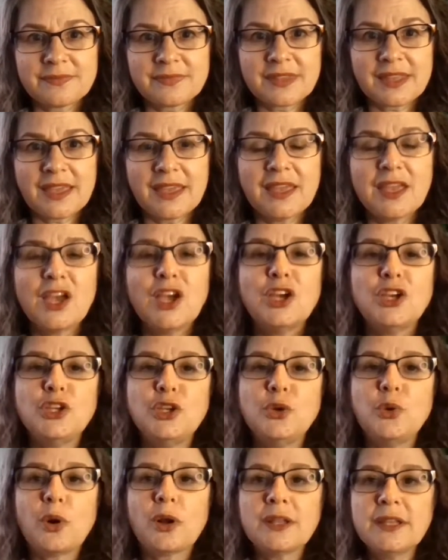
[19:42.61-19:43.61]
Okay?
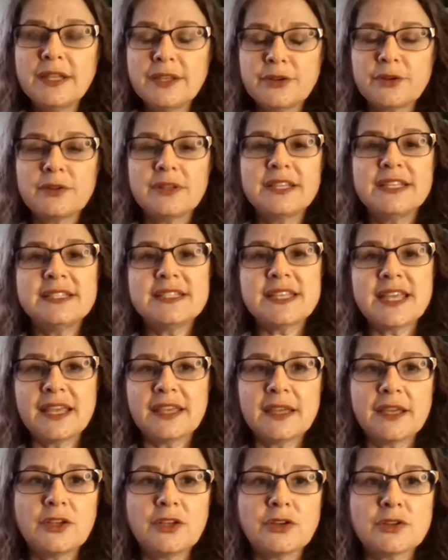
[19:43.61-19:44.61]
You are literally
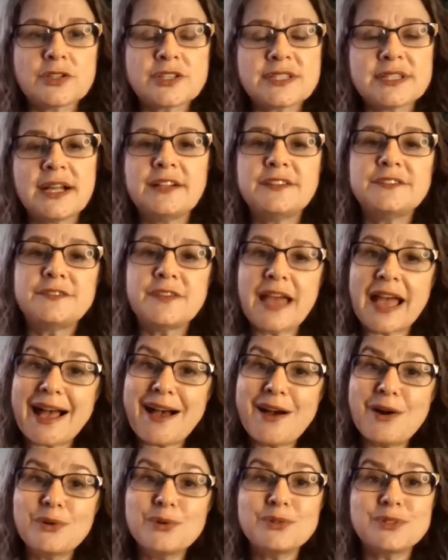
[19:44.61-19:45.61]
taking yourself
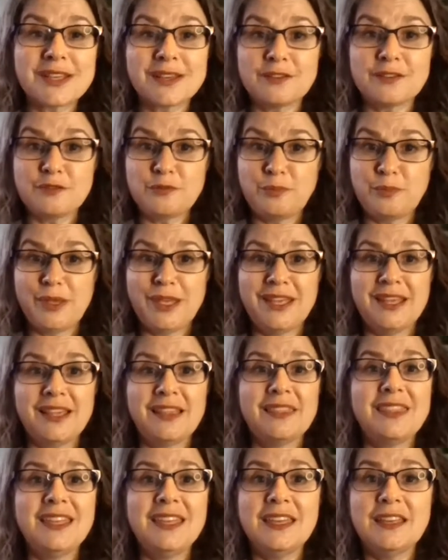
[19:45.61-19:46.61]
out of
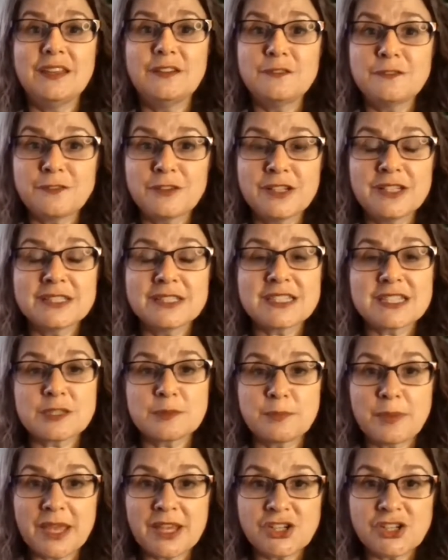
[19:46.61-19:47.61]
being the infinite
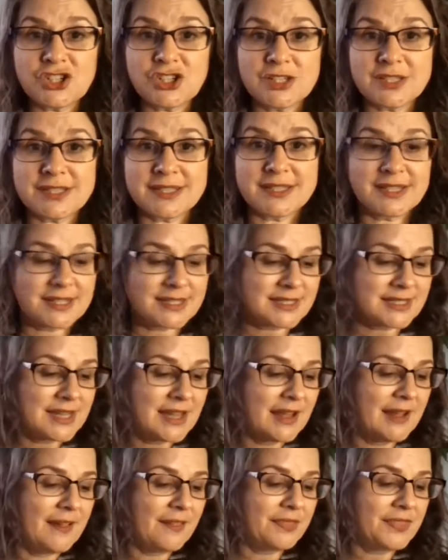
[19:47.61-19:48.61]
spaciousness
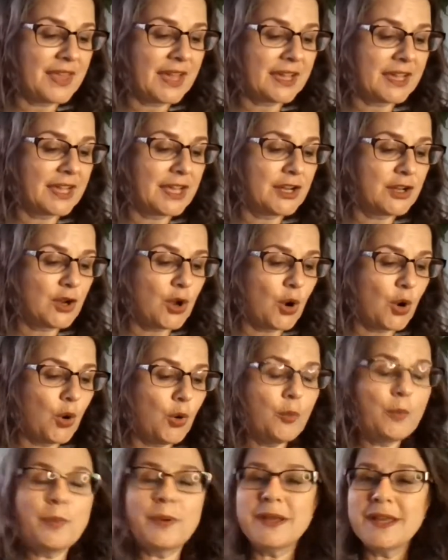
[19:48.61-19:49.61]
that can
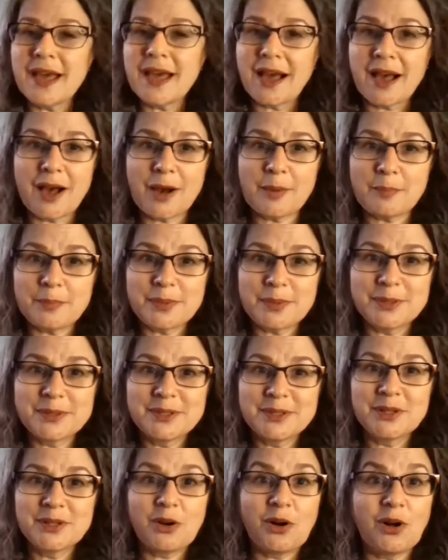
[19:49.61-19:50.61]
open up
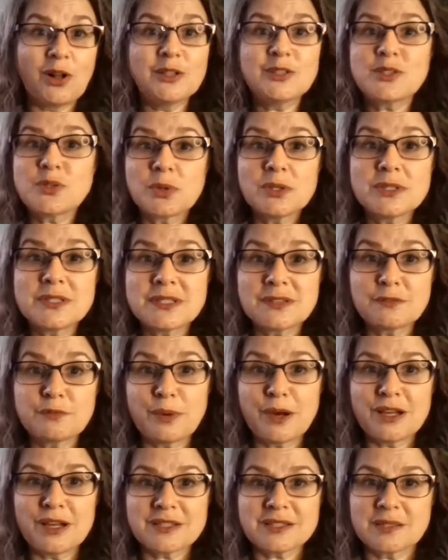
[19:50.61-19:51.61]
all sorts of
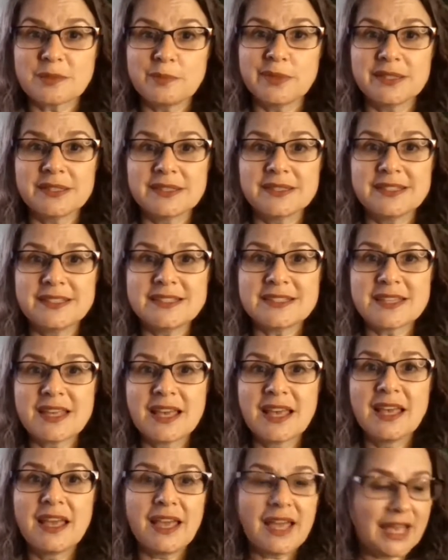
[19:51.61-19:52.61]
possibilities,
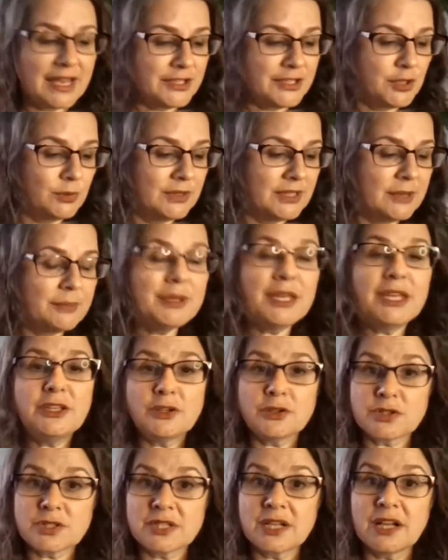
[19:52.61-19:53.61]
and you limit
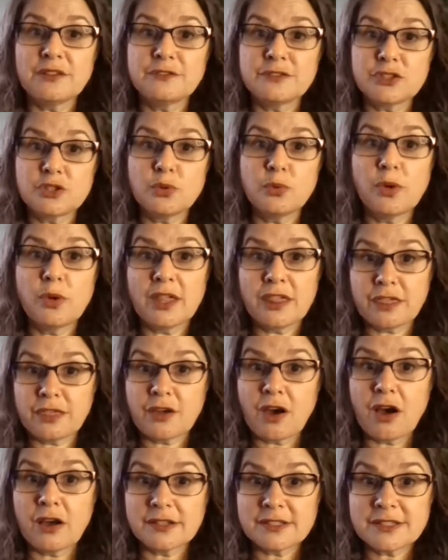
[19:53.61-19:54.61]
yourself to a
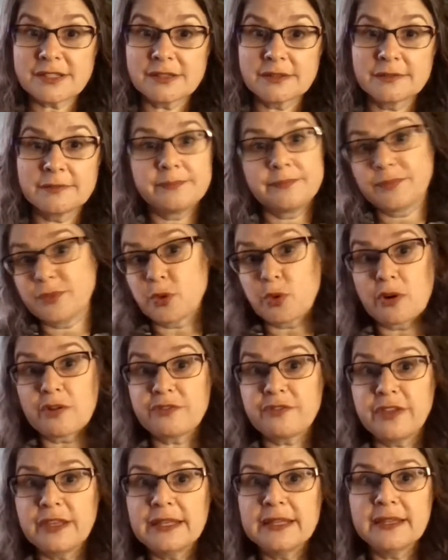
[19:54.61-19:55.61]
thought or a
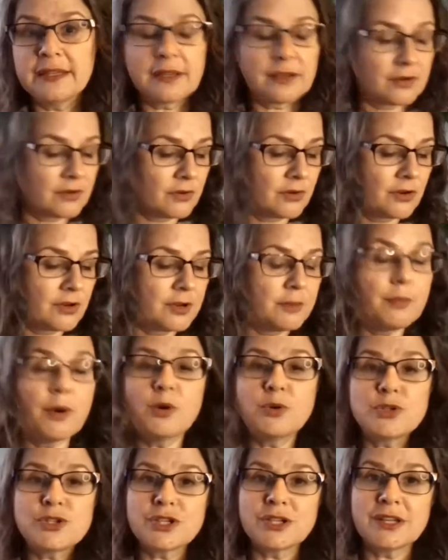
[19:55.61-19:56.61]
feeling or an
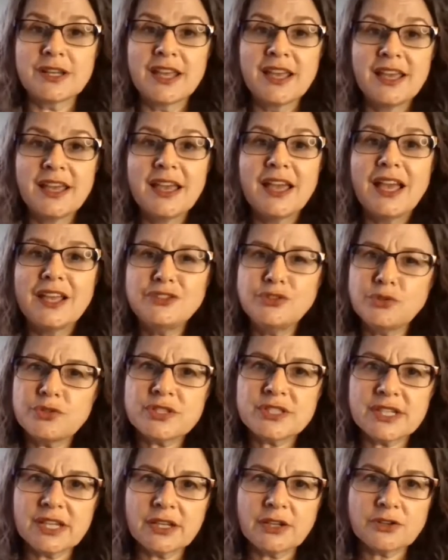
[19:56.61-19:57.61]
emotion, and you
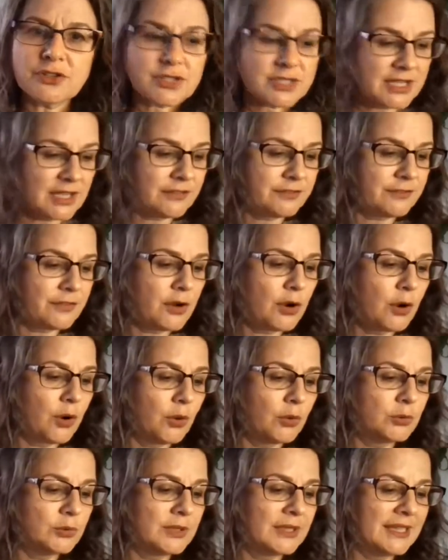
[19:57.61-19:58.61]
stick yourself
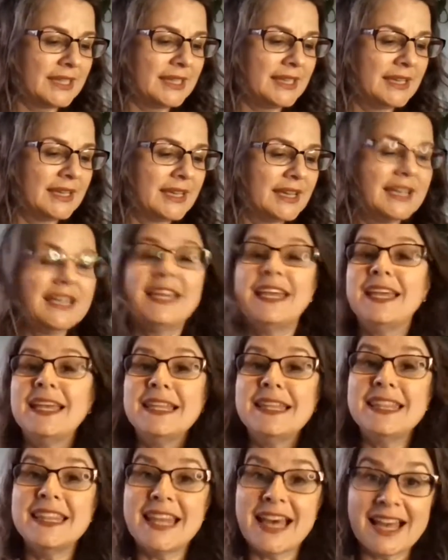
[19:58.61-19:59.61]
only
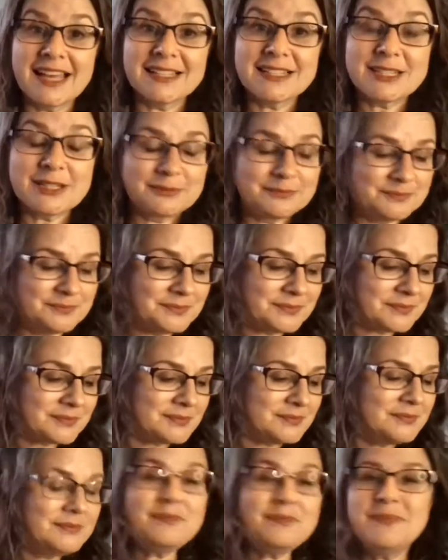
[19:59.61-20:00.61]
in that.
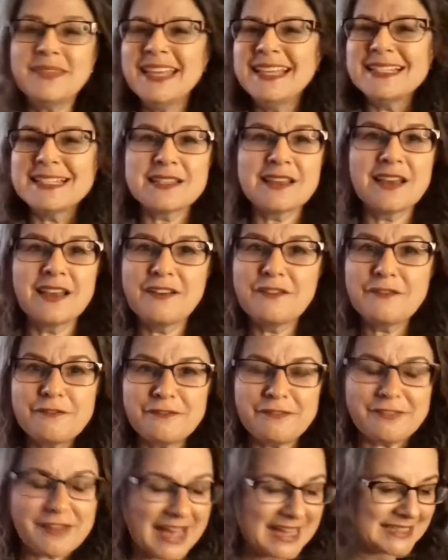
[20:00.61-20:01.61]
It's
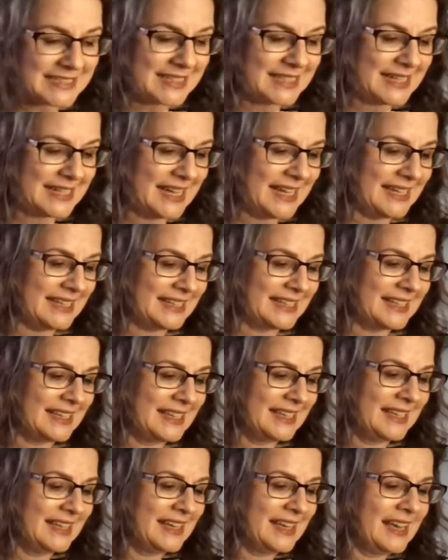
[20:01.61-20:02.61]
fascinating.
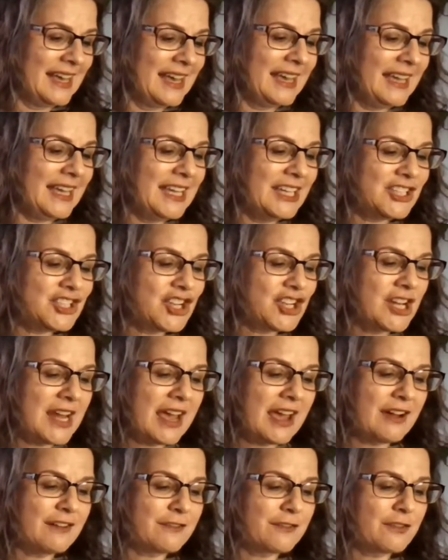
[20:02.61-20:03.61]
Each and
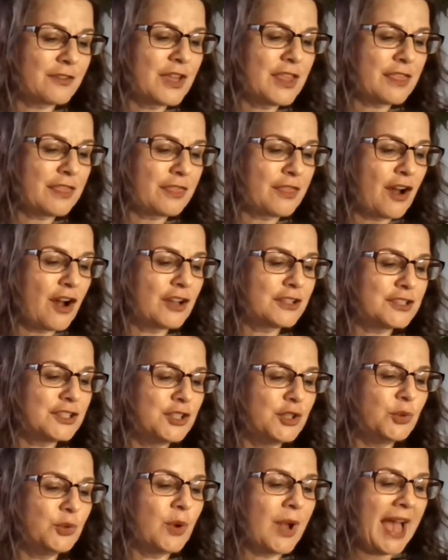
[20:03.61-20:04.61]
every thought
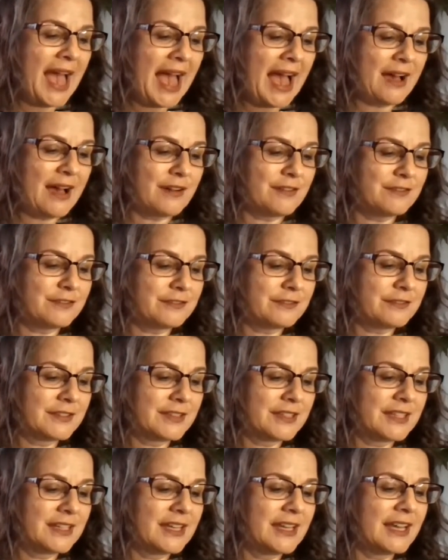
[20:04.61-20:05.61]
you have
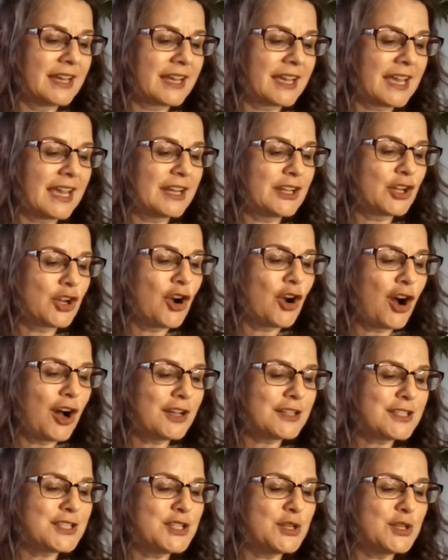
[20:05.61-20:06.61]
can
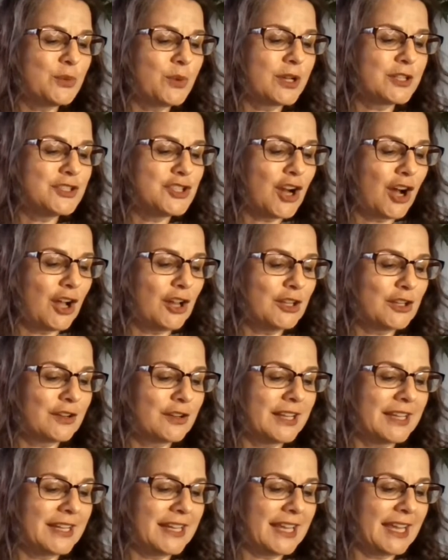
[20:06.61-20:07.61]
cost you $1
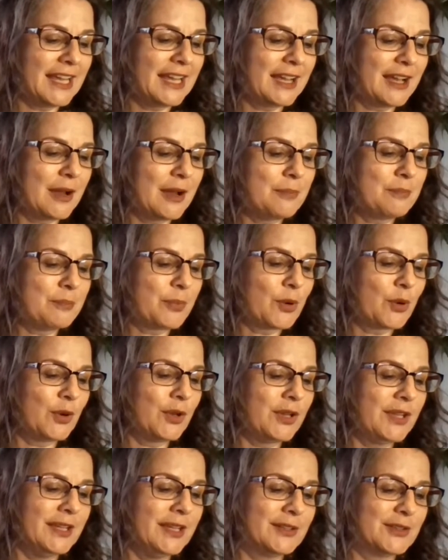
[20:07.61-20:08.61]
in income per
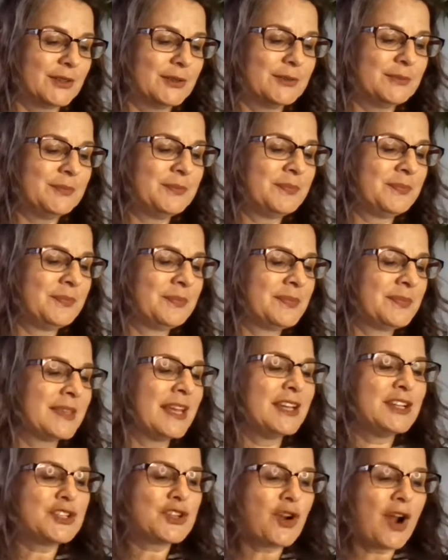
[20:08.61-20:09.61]
year.
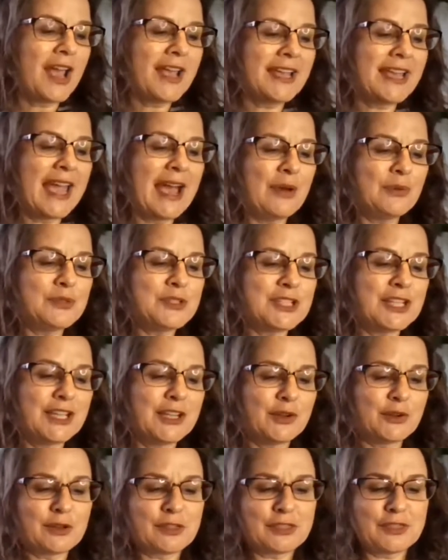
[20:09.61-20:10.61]
Try counting
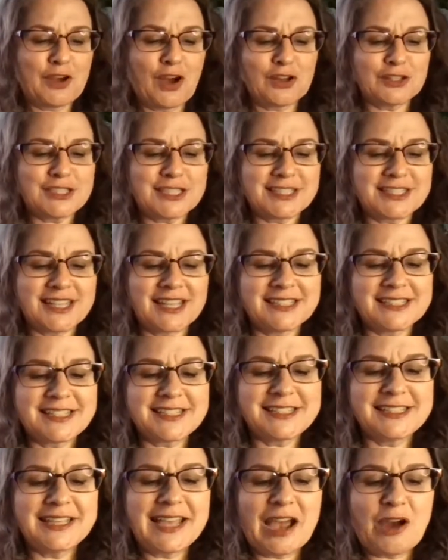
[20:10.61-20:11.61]
your thoughts and
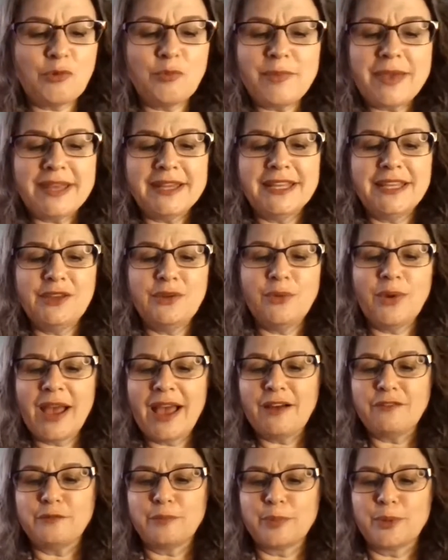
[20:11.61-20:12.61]
see how many you
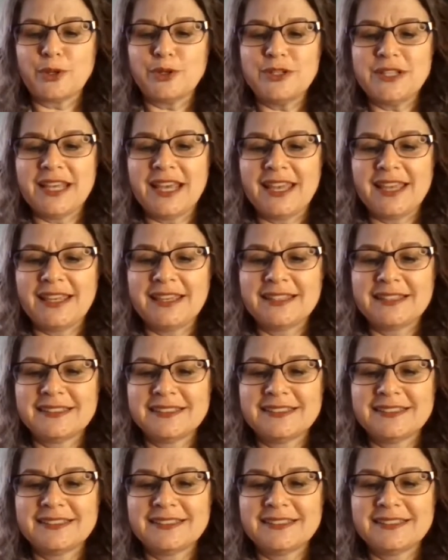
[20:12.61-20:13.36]
have per day.